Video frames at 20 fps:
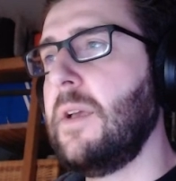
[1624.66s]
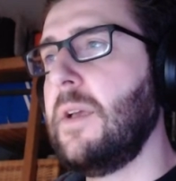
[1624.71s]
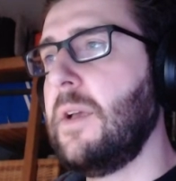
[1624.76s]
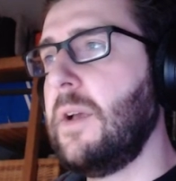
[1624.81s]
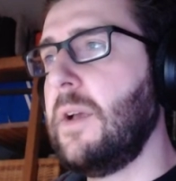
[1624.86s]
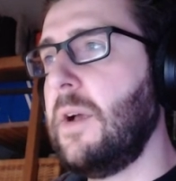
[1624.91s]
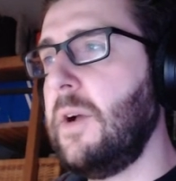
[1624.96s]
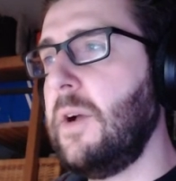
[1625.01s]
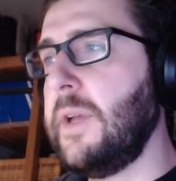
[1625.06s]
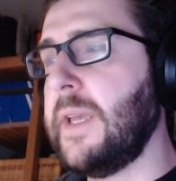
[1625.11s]

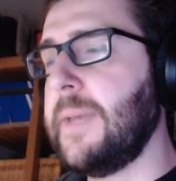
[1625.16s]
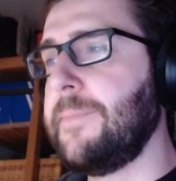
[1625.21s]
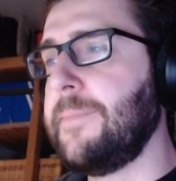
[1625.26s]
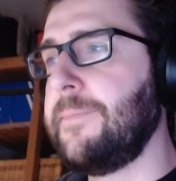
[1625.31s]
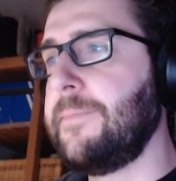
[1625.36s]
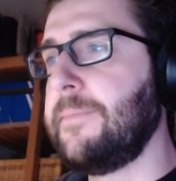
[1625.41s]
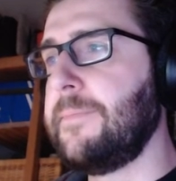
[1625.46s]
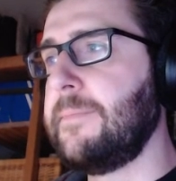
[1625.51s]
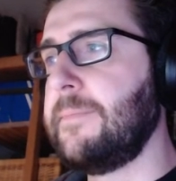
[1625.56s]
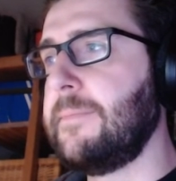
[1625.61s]
Okay,
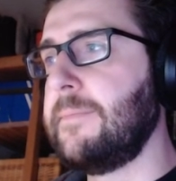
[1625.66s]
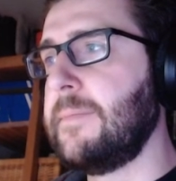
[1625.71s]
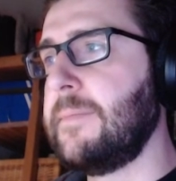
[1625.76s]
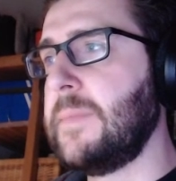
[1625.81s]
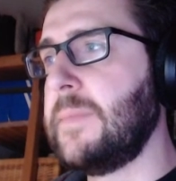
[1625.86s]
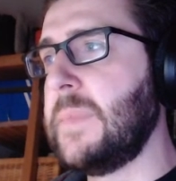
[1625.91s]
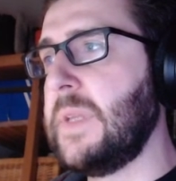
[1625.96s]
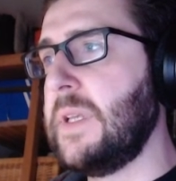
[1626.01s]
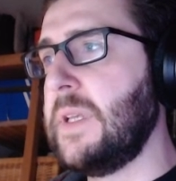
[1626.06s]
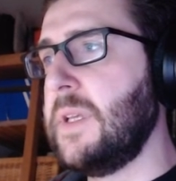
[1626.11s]

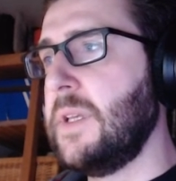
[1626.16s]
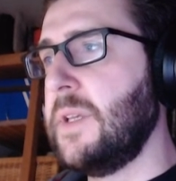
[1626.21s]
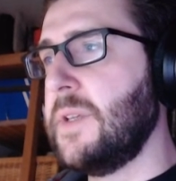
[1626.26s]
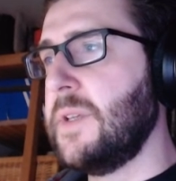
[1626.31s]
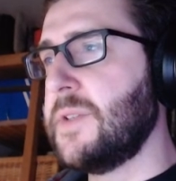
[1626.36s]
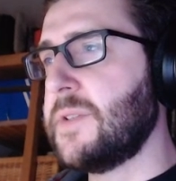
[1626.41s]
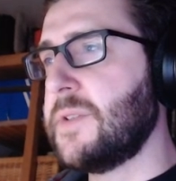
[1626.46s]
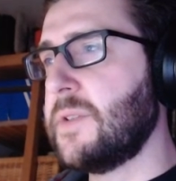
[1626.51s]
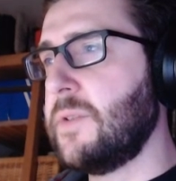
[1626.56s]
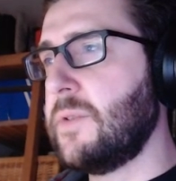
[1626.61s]

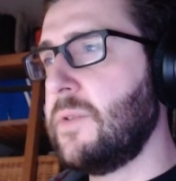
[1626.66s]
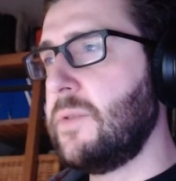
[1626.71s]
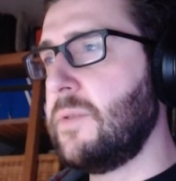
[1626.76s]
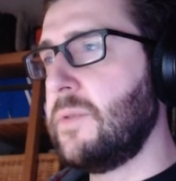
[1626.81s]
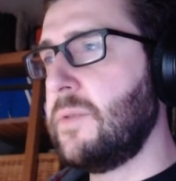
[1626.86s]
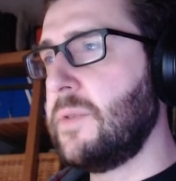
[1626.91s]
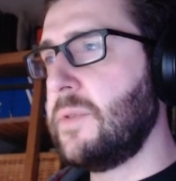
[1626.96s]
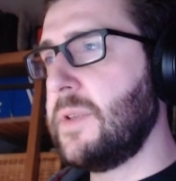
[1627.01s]
so